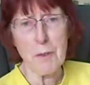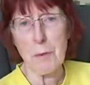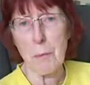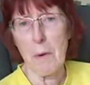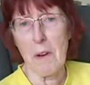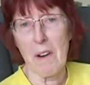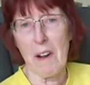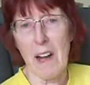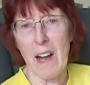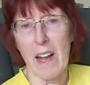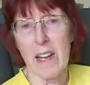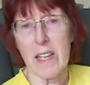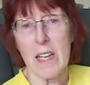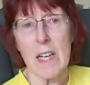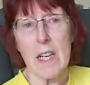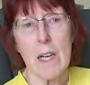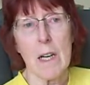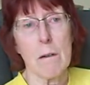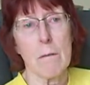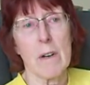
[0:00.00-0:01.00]
where I
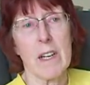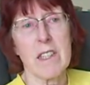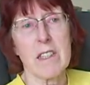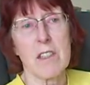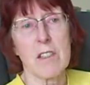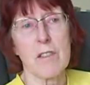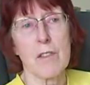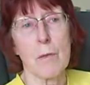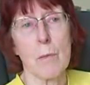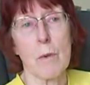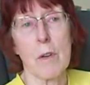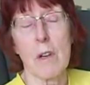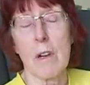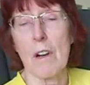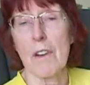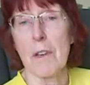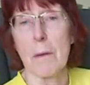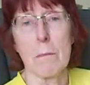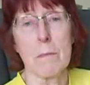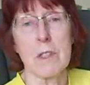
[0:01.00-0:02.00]
went to work
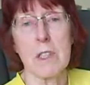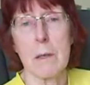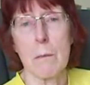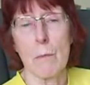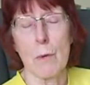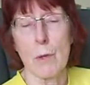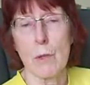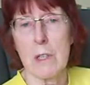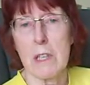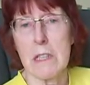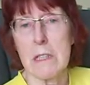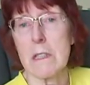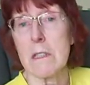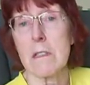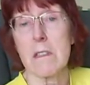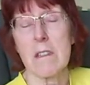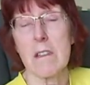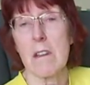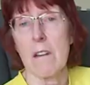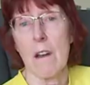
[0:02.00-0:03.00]
on a Monday morning
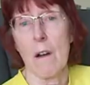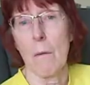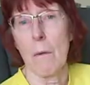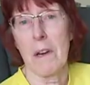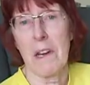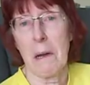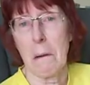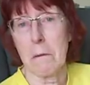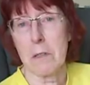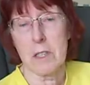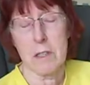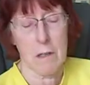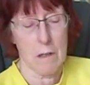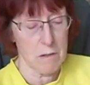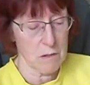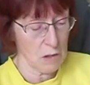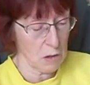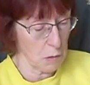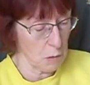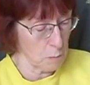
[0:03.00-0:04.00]
and didn't know when I was
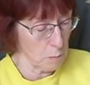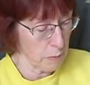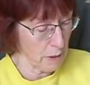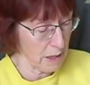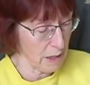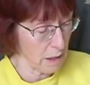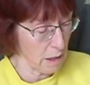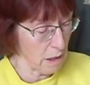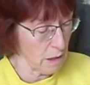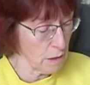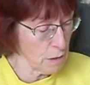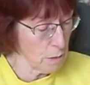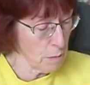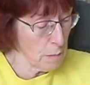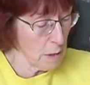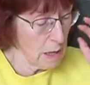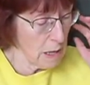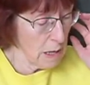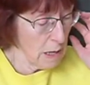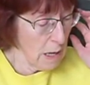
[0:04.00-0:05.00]
going to come back home.